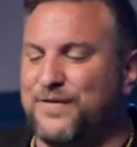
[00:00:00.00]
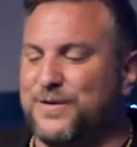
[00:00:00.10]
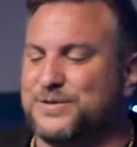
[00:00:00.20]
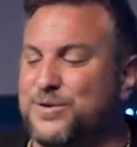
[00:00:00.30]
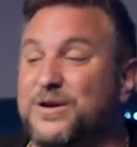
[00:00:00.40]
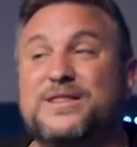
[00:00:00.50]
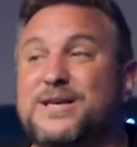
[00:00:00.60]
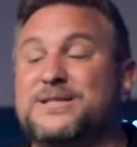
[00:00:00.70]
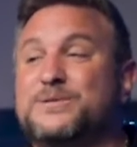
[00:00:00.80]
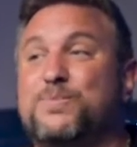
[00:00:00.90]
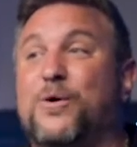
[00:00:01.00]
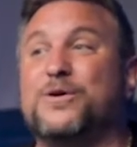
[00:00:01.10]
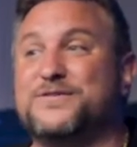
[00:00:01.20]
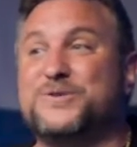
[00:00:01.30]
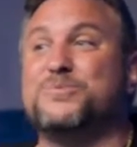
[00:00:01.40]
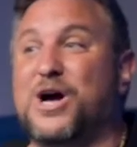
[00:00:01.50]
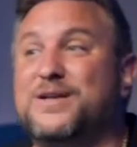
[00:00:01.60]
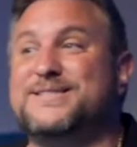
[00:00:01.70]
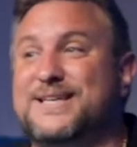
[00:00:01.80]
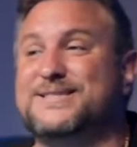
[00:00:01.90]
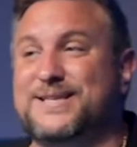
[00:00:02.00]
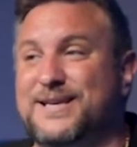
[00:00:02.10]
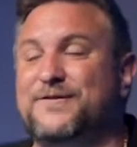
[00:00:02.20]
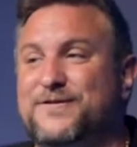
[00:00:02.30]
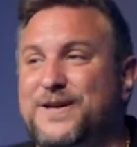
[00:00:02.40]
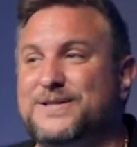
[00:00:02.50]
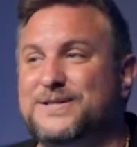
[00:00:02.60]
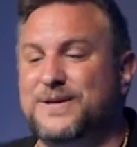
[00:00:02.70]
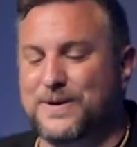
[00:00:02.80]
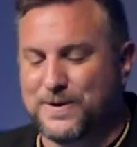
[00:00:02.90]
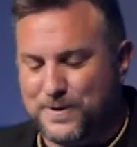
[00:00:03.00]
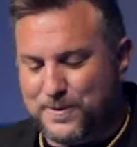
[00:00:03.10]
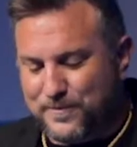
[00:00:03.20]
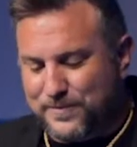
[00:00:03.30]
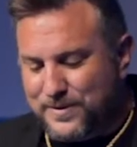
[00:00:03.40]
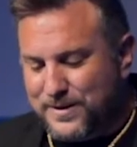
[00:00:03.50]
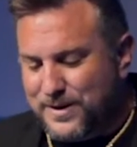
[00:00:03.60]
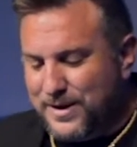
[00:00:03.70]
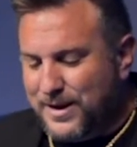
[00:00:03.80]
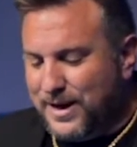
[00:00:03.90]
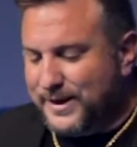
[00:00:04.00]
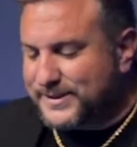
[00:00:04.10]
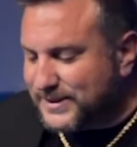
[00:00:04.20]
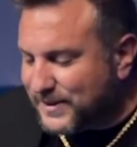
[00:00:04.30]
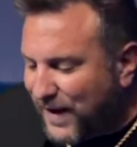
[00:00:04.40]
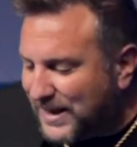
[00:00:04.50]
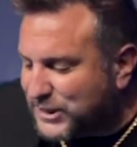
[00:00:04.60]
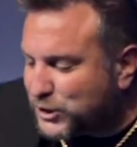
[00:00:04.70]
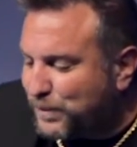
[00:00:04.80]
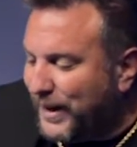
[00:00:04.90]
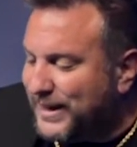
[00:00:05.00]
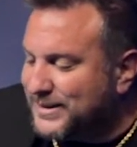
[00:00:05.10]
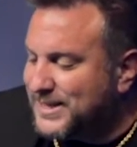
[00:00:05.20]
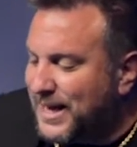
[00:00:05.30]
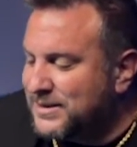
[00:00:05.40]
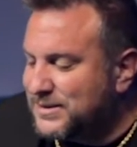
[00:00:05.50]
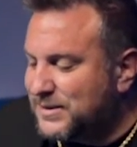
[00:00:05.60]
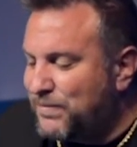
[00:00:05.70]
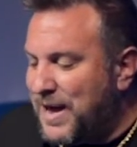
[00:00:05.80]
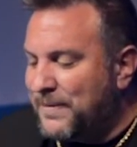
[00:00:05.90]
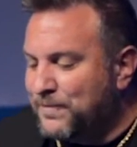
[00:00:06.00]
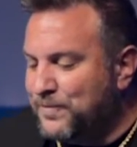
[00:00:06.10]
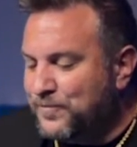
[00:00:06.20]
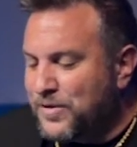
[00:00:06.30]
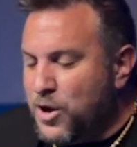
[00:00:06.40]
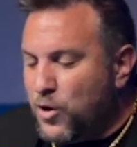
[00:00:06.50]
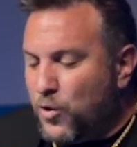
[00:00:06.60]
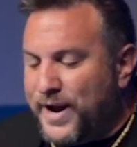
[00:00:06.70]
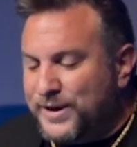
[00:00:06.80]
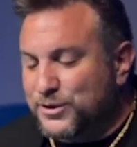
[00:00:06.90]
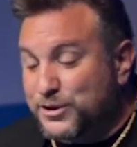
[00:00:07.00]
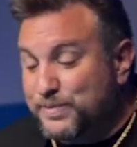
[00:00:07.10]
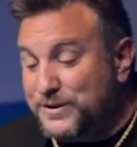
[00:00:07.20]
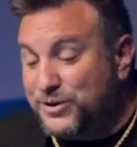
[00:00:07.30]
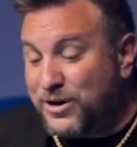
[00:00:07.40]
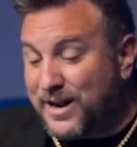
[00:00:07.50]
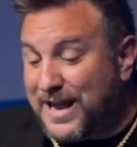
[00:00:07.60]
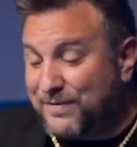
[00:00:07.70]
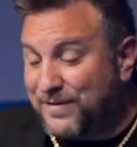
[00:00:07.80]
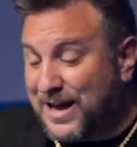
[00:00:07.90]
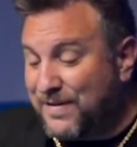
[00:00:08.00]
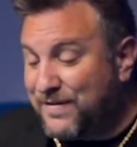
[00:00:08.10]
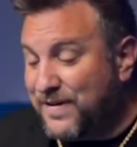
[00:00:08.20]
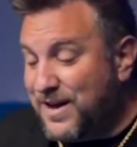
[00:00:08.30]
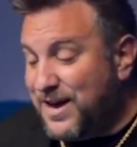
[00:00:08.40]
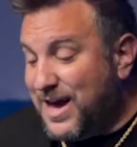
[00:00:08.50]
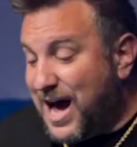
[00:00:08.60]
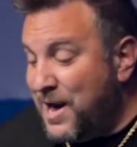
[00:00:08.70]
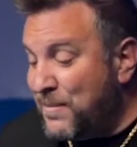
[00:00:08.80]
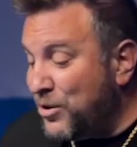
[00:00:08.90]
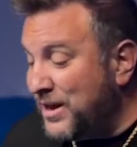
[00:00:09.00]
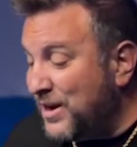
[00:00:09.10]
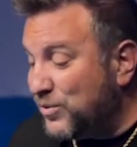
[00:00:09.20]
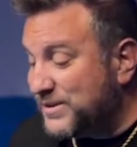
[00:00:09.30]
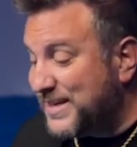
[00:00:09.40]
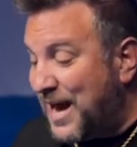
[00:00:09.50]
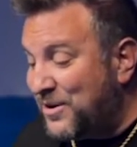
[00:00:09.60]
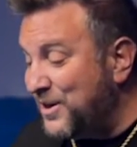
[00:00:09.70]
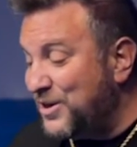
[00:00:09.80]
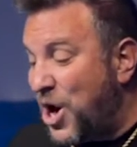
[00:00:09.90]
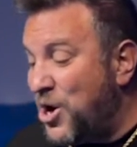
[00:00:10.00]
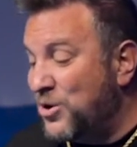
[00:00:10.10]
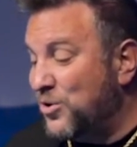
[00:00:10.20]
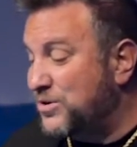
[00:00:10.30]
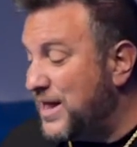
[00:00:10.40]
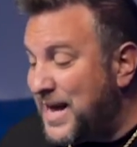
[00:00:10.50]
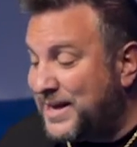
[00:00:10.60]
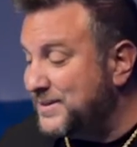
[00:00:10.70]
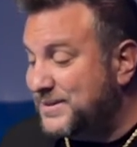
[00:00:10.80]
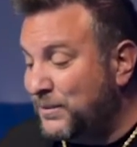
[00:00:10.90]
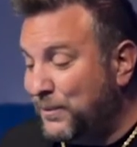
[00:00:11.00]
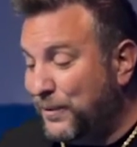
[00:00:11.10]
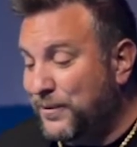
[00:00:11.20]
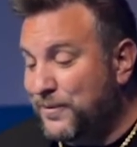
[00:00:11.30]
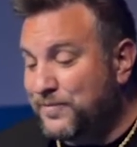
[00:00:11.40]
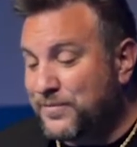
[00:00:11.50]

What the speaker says: in 1 Corinthians, Paul gives some context to giftings. He says, if I speak in tongues of men or angels but do not have love, I am only a resounding gong or clanging cymbal.